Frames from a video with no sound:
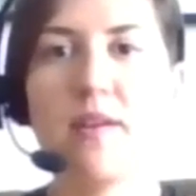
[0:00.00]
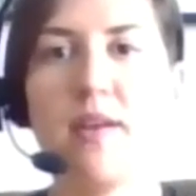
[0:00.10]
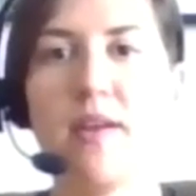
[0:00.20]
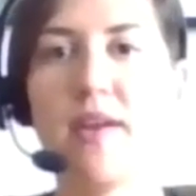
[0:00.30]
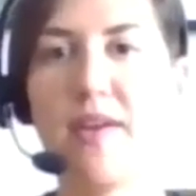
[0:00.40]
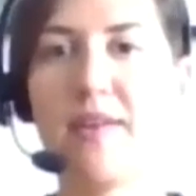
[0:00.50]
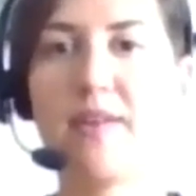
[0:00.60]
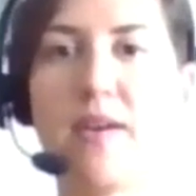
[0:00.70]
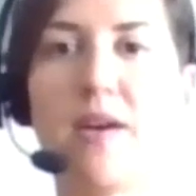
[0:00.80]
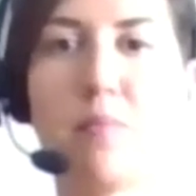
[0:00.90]
And
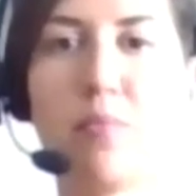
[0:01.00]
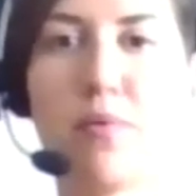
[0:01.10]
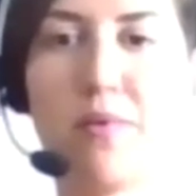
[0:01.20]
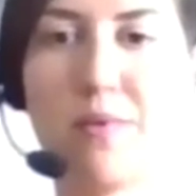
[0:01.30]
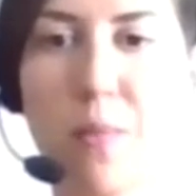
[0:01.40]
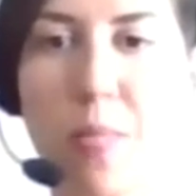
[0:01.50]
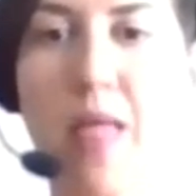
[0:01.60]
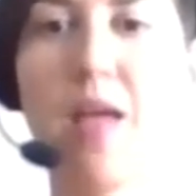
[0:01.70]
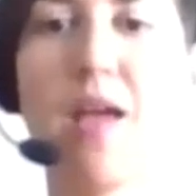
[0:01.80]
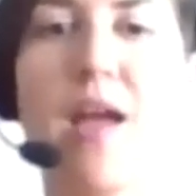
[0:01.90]
up,
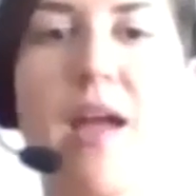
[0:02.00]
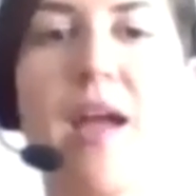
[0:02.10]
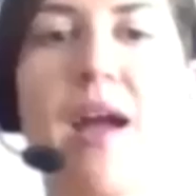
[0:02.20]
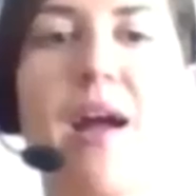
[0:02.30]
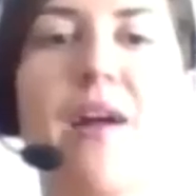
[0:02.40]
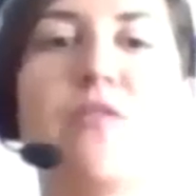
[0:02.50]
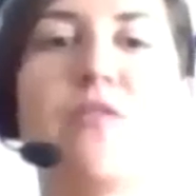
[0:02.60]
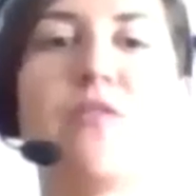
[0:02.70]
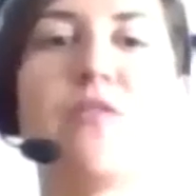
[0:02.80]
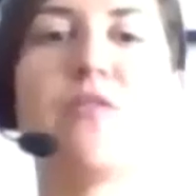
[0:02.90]
and
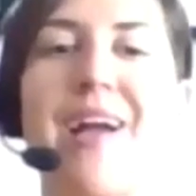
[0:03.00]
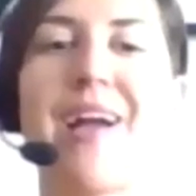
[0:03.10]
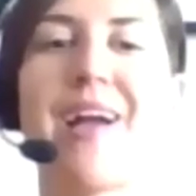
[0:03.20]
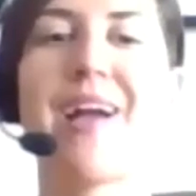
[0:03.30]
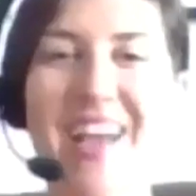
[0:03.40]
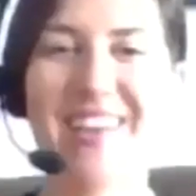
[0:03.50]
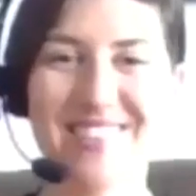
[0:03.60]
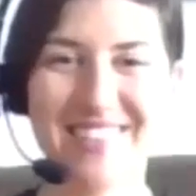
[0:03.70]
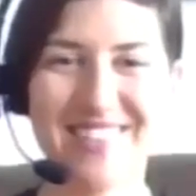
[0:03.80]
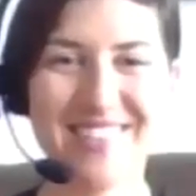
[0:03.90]
relax,
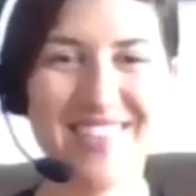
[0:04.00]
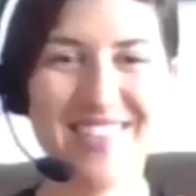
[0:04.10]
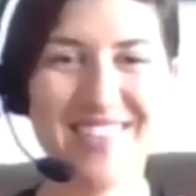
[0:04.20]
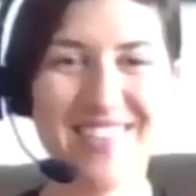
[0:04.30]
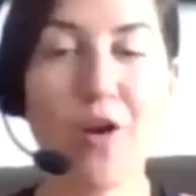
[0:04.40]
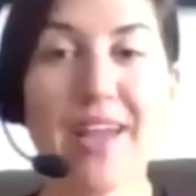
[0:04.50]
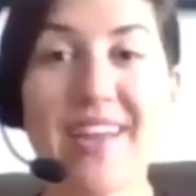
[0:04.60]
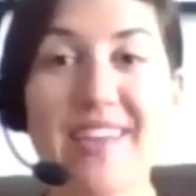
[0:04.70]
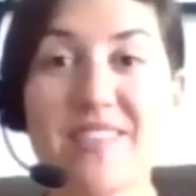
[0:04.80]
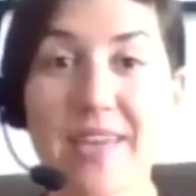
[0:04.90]
excellent.
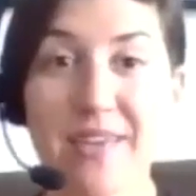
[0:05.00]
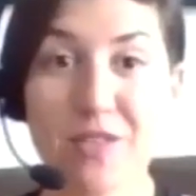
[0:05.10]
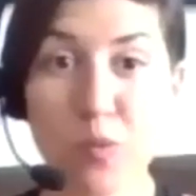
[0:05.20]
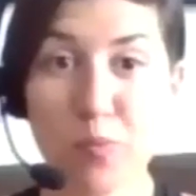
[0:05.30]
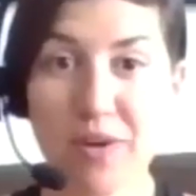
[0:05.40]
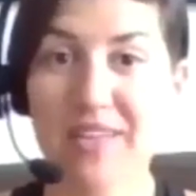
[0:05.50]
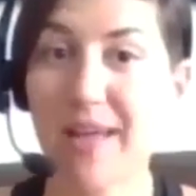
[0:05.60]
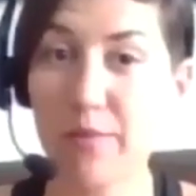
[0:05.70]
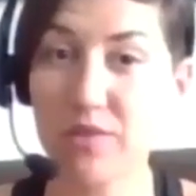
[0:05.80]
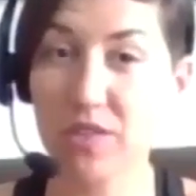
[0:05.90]
Okay, take a little break.
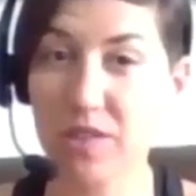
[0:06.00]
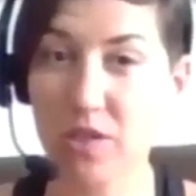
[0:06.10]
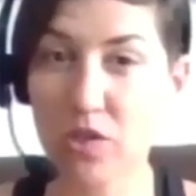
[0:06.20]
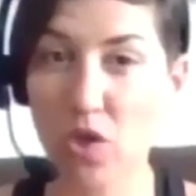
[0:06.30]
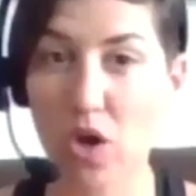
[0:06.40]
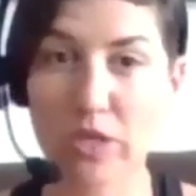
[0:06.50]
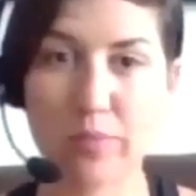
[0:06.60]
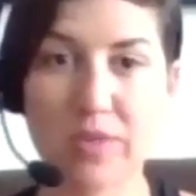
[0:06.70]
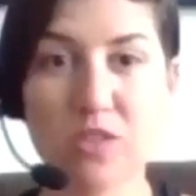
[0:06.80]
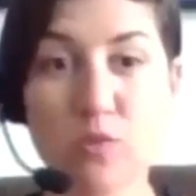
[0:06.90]
That one's a little longer
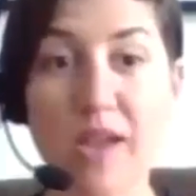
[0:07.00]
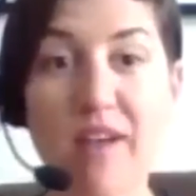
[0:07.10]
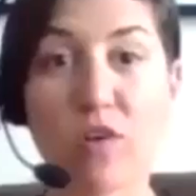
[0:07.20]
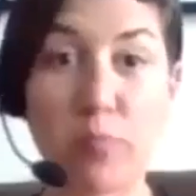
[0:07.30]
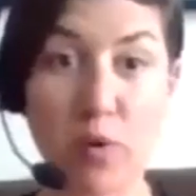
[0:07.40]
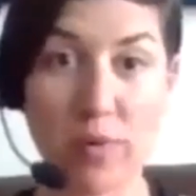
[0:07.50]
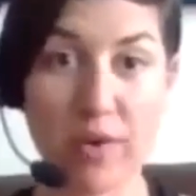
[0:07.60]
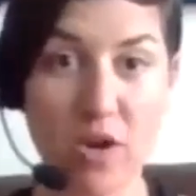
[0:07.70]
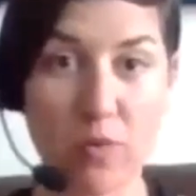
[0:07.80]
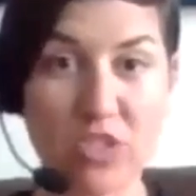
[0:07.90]
because we have our bow and
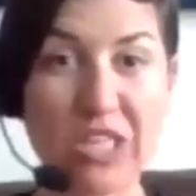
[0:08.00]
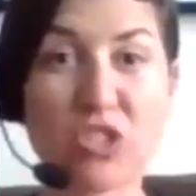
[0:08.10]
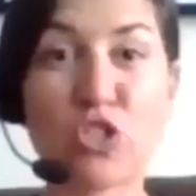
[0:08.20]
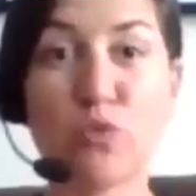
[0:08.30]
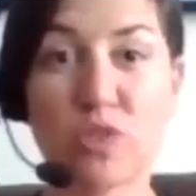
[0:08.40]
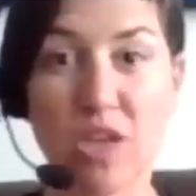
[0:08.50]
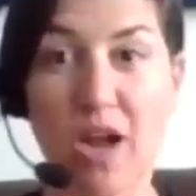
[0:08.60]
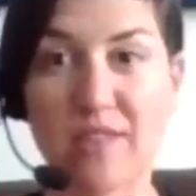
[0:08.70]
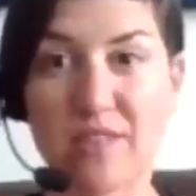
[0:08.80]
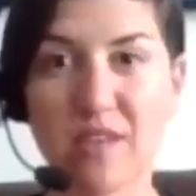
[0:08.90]
arrow, which has 2
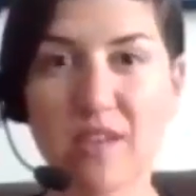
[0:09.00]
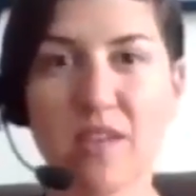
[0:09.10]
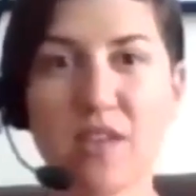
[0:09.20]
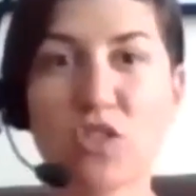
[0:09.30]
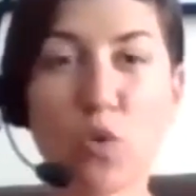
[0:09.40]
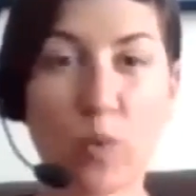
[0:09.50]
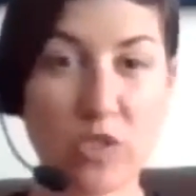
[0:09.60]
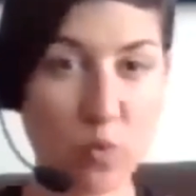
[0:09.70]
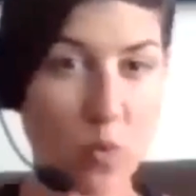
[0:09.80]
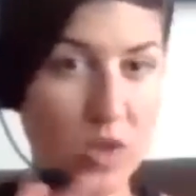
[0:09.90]
sides. So
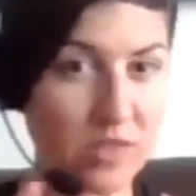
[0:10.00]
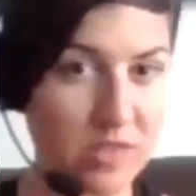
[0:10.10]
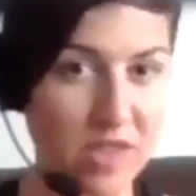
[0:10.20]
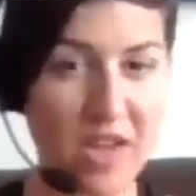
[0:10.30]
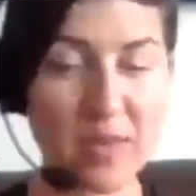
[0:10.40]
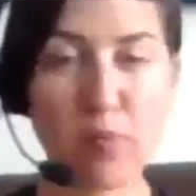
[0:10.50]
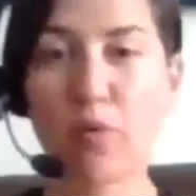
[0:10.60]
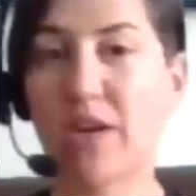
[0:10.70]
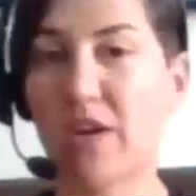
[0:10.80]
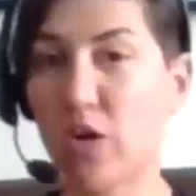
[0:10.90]
it's one side bow
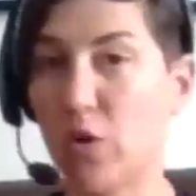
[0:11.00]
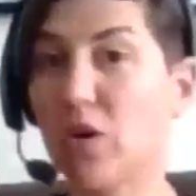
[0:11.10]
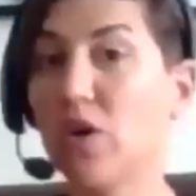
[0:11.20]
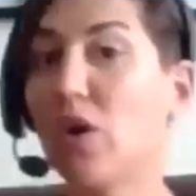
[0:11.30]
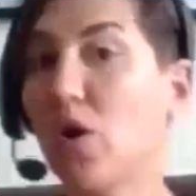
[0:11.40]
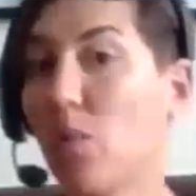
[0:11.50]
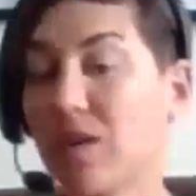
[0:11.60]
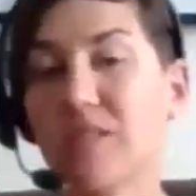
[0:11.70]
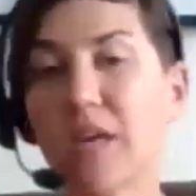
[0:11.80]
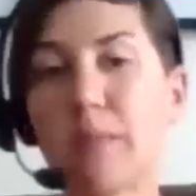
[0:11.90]
and arrow,
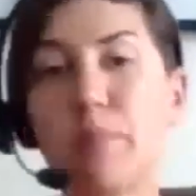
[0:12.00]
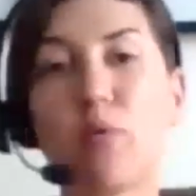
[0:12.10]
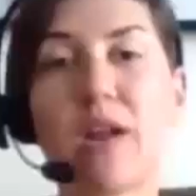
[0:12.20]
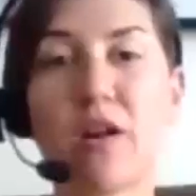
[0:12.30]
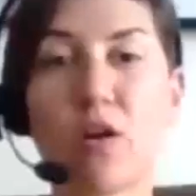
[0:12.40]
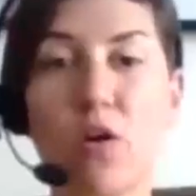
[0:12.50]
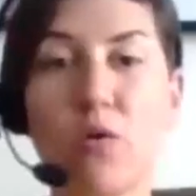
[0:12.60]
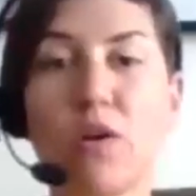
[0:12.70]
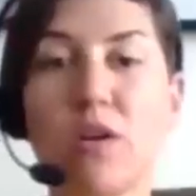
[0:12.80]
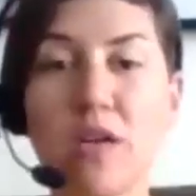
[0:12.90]
one side bow and
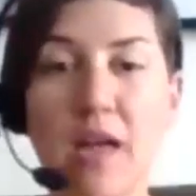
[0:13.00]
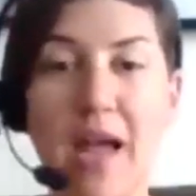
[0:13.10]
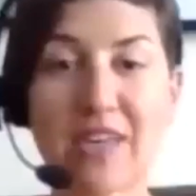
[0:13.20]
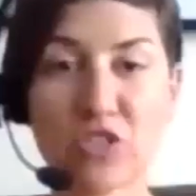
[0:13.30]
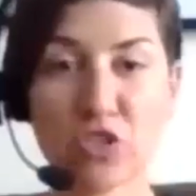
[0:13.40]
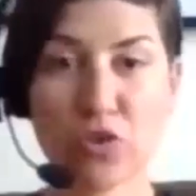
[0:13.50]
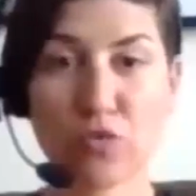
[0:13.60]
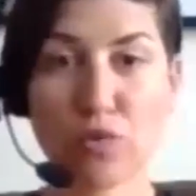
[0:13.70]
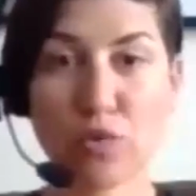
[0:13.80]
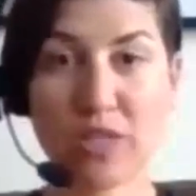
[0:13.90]
arrow, external
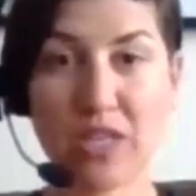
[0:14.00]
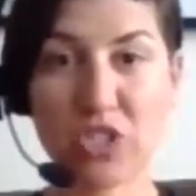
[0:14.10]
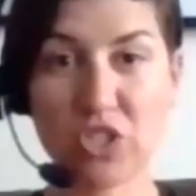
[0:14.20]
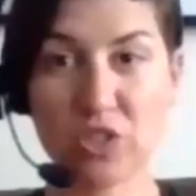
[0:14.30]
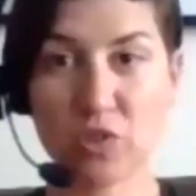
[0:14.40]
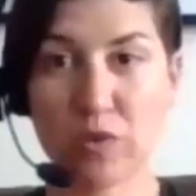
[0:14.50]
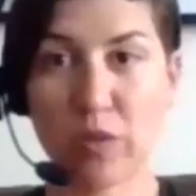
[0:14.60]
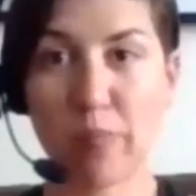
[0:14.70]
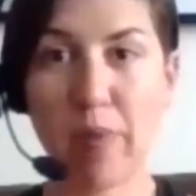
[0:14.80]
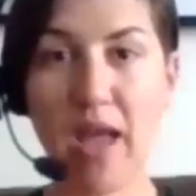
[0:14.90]
rotations with the
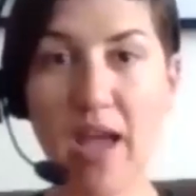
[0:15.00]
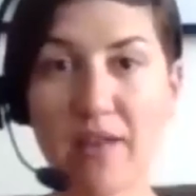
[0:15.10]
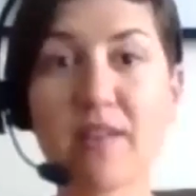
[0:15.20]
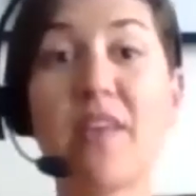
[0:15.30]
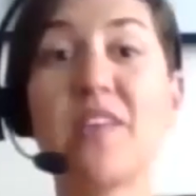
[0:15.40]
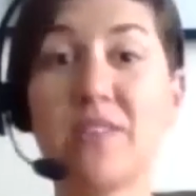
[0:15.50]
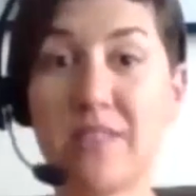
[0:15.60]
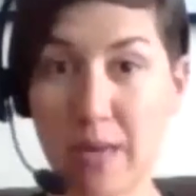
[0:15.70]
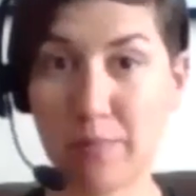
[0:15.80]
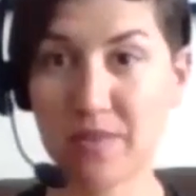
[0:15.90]
band, and then
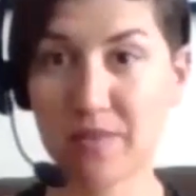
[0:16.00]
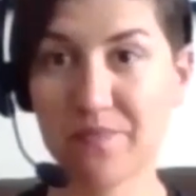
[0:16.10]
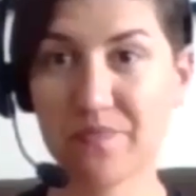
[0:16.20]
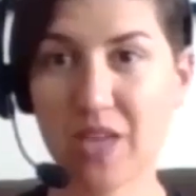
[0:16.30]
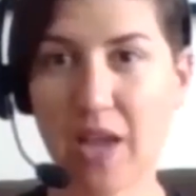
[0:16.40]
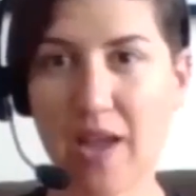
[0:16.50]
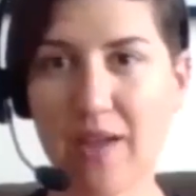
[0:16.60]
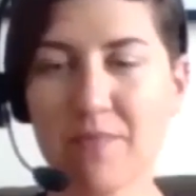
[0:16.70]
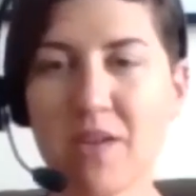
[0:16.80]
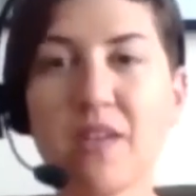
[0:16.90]
dips, okay?
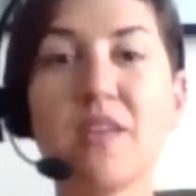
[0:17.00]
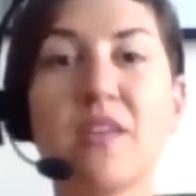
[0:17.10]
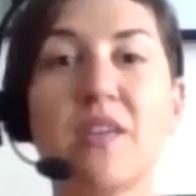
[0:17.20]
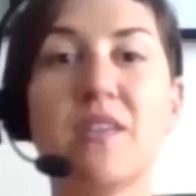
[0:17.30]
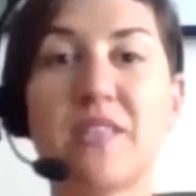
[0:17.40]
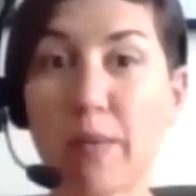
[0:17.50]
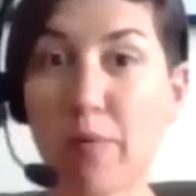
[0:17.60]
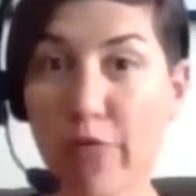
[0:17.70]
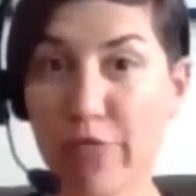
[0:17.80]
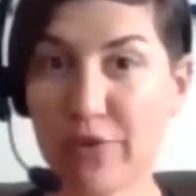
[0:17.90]
Take
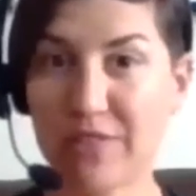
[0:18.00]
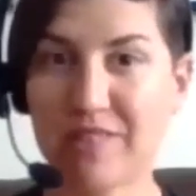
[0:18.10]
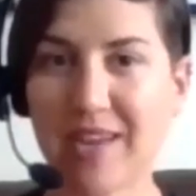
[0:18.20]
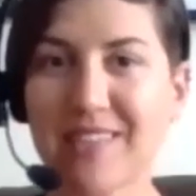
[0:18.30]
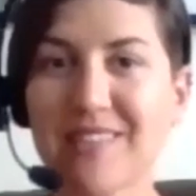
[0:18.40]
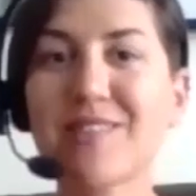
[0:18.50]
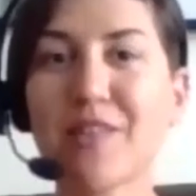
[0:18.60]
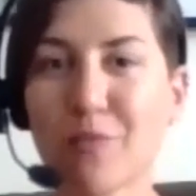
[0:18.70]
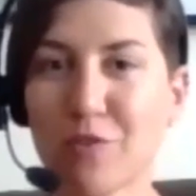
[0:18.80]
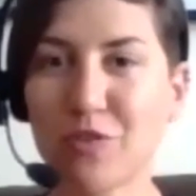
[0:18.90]
about 30 seconds, and
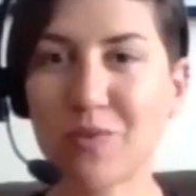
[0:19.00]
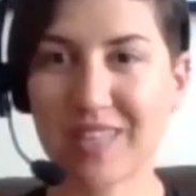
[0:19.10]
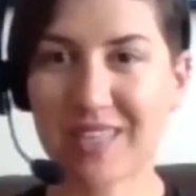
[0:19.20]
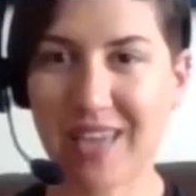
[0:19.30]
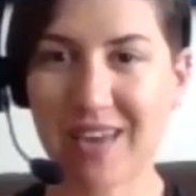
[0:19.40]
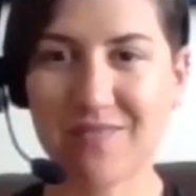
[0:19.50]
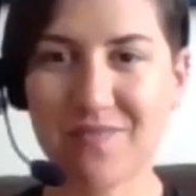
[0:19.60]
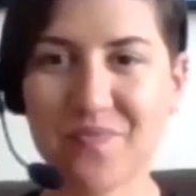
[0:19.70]
then we're doing that again.